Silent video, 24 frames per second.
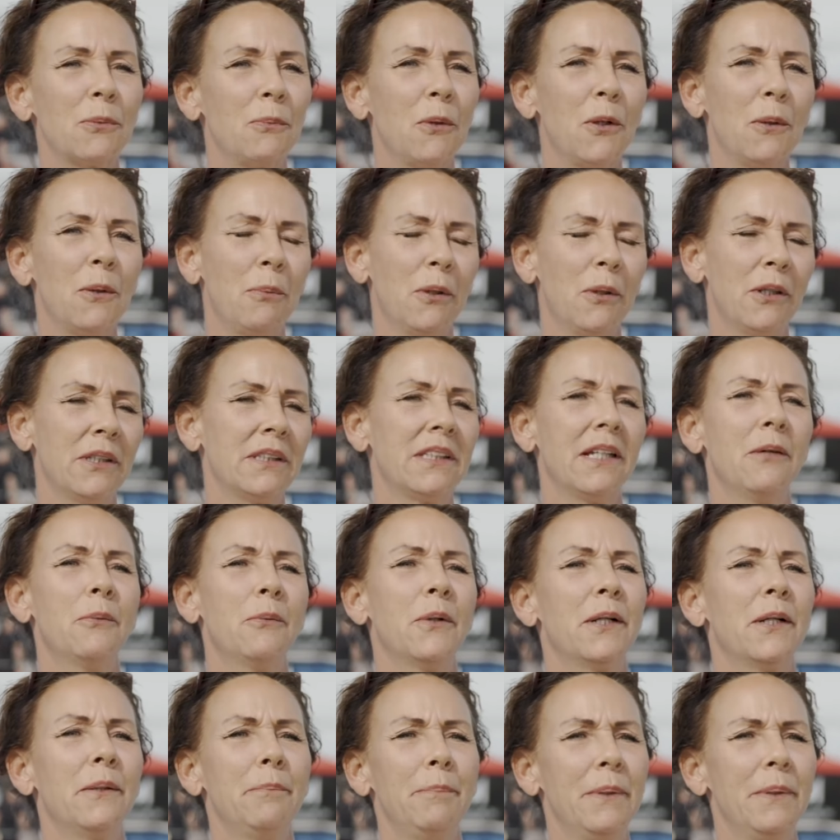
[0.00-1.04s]
Aneke
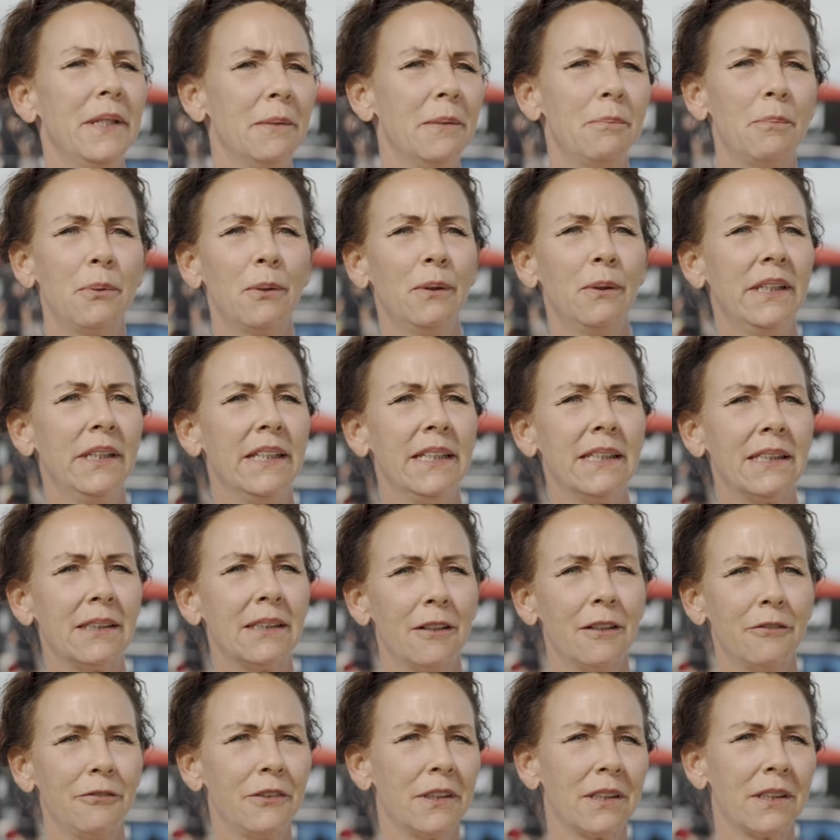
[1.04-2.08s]
Rune becomes a
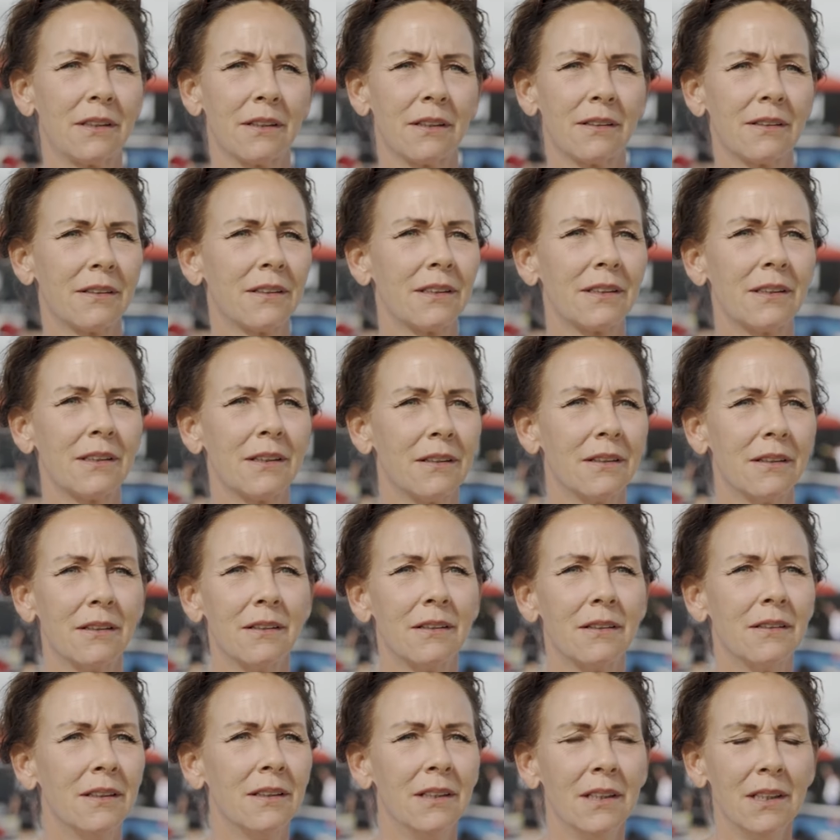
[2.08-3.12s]
storyteller,
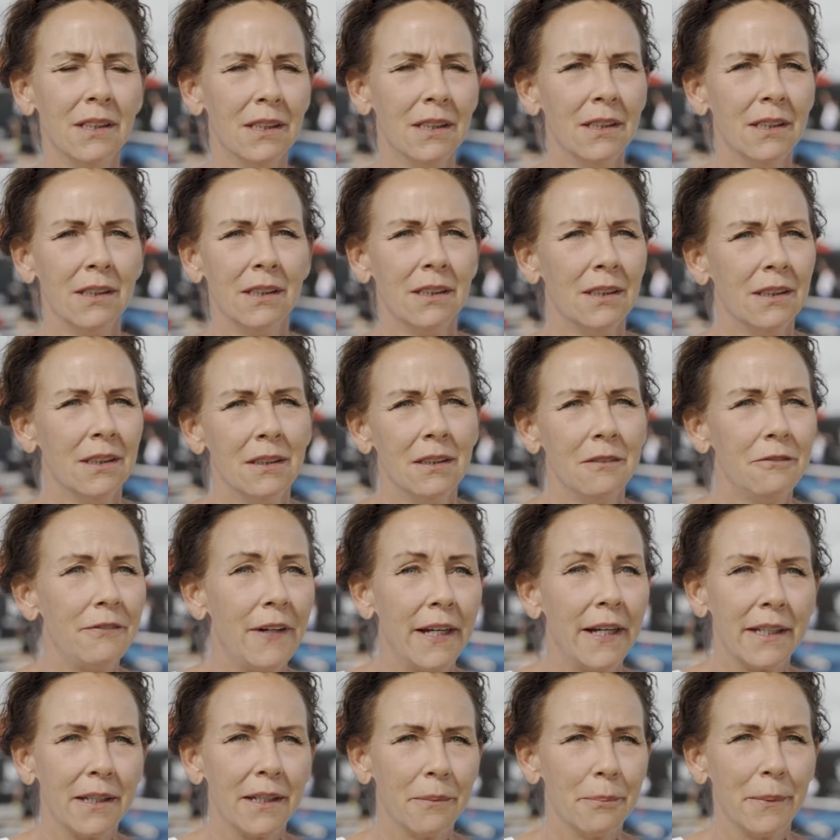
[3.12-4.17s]
recounting not just
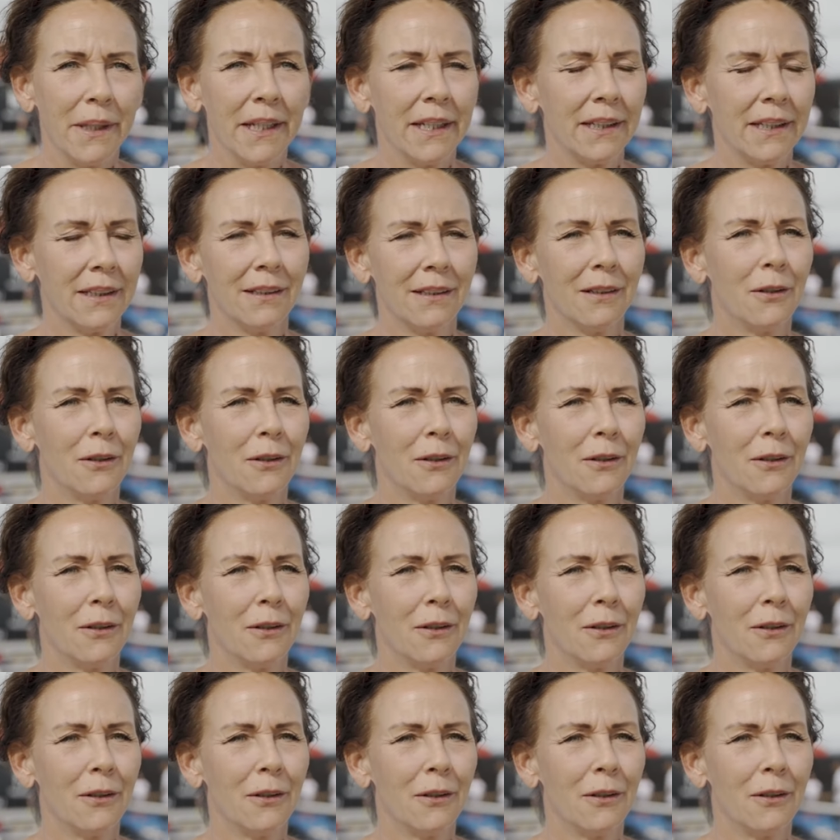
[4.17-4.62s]
scores,